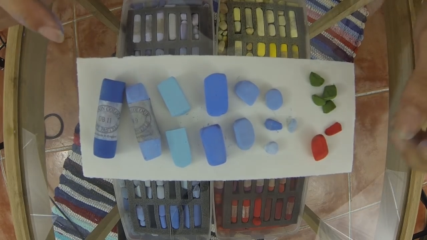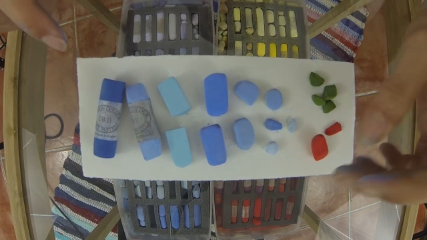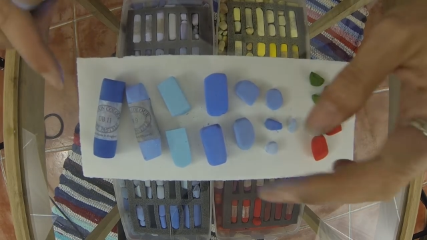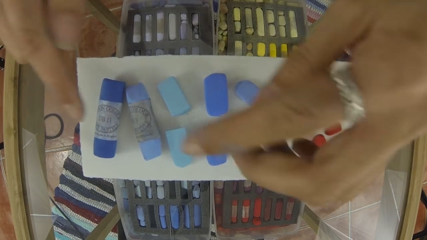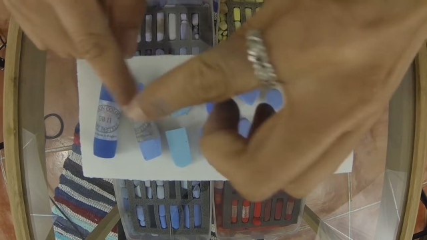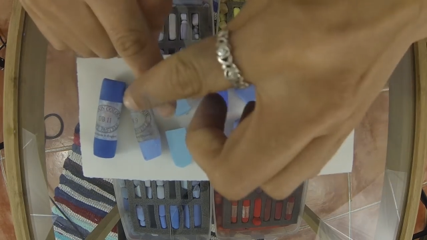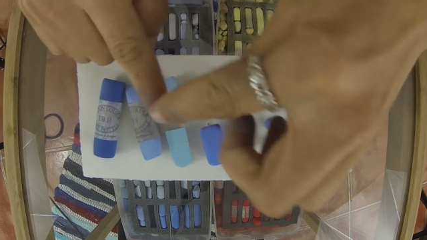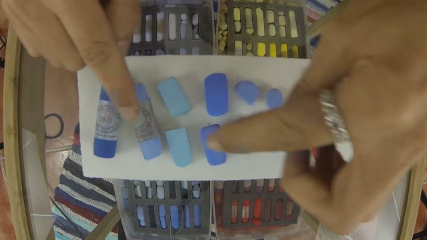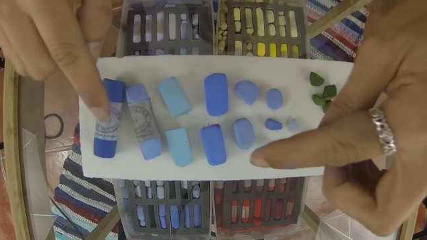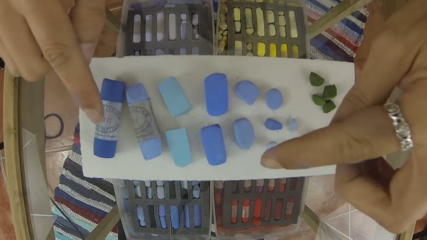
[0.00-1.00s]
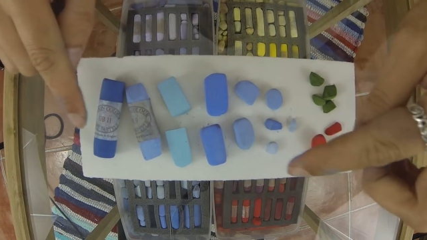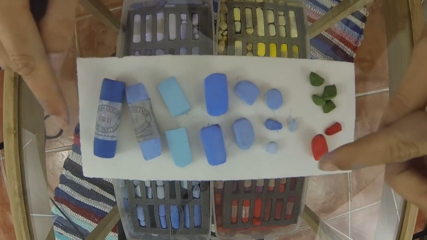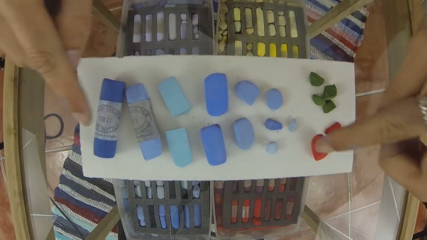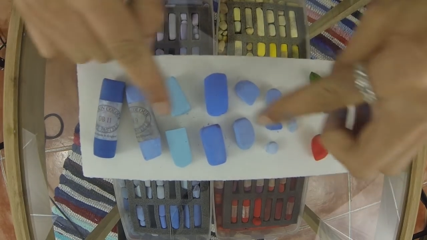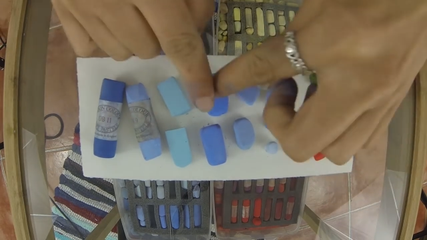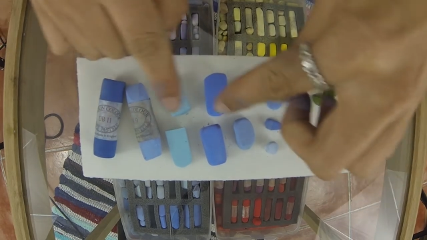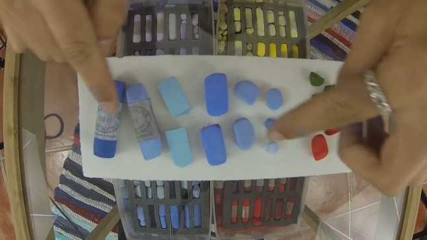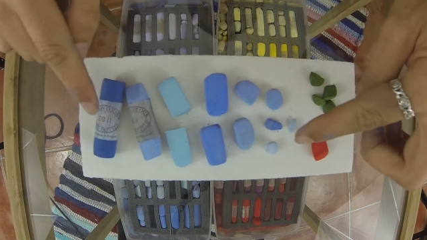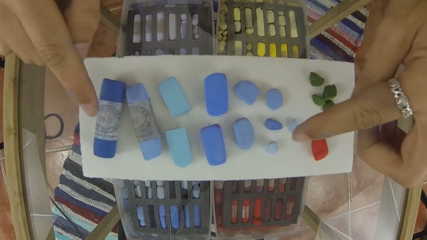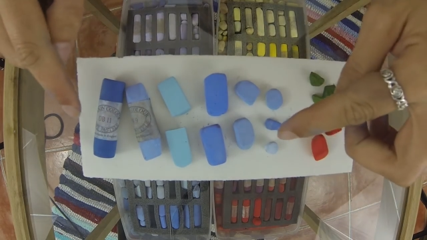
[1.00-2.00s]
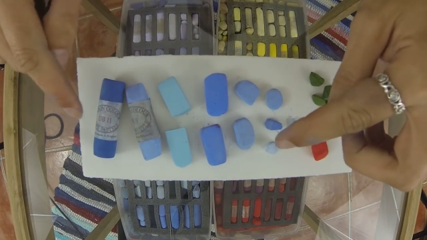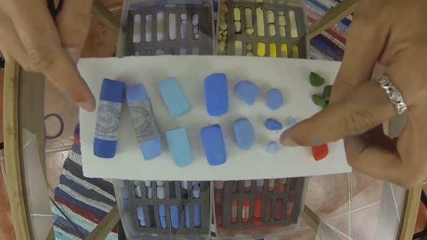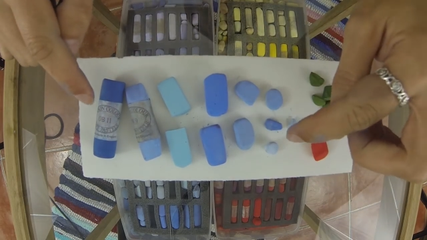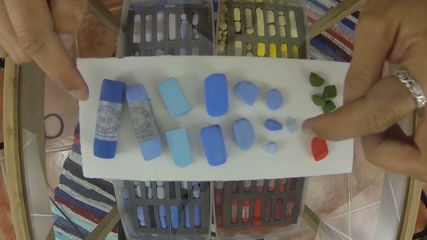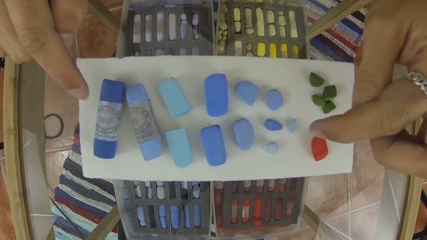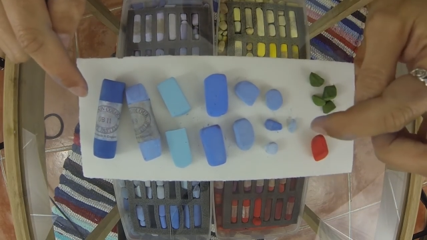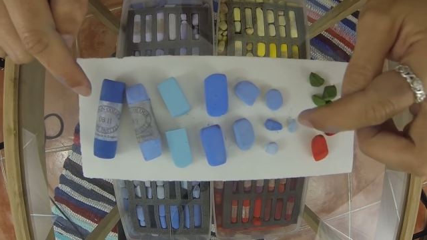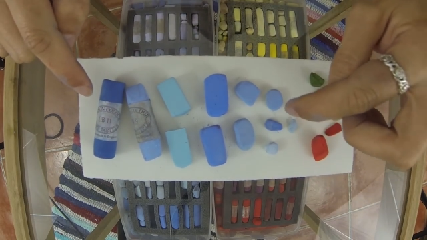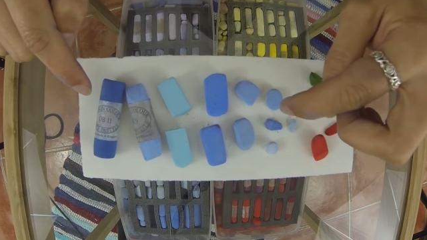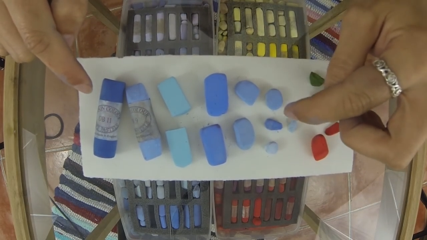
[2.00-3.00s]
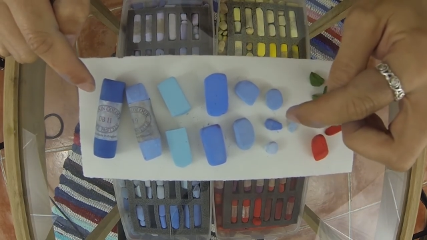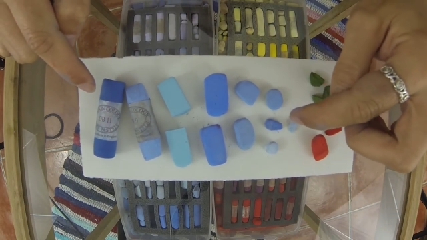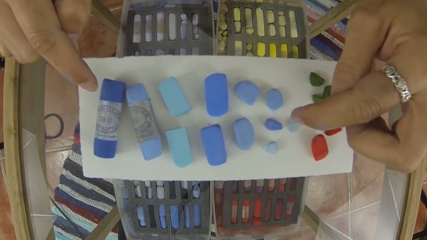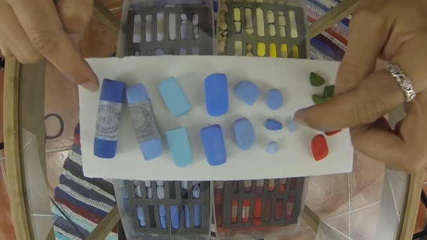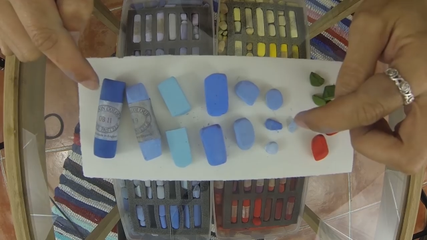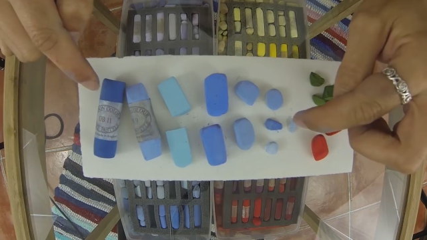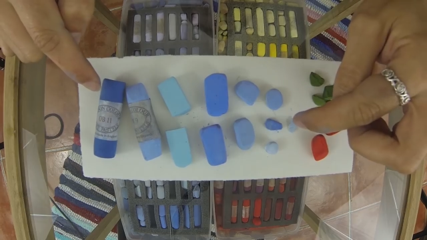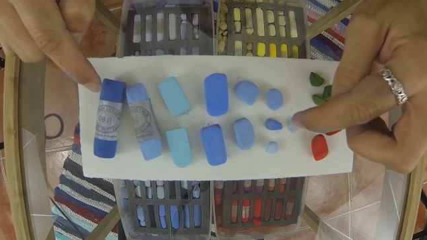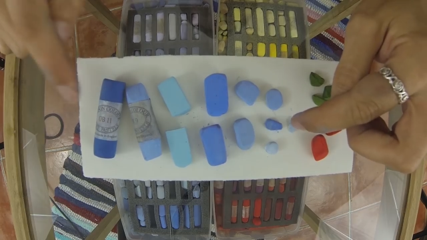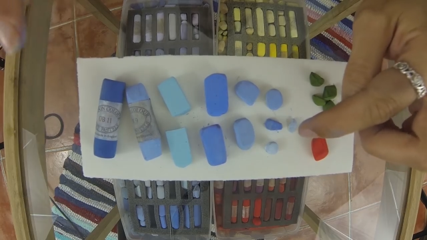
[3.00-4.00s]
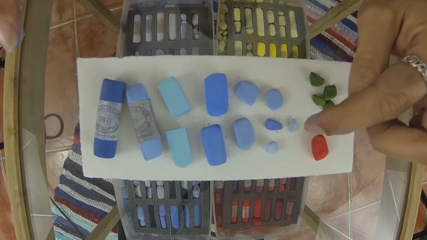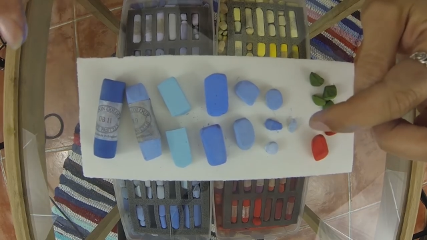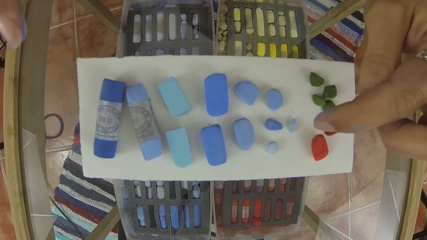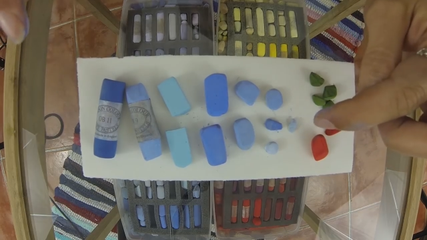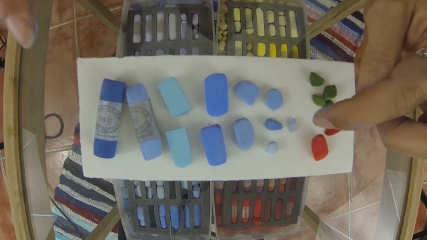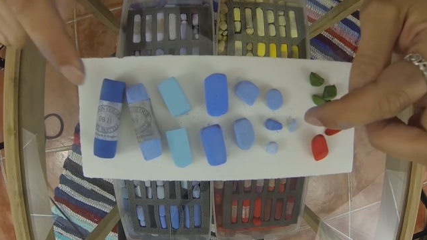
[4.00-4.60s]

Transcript: Nobody's mouth can be seen.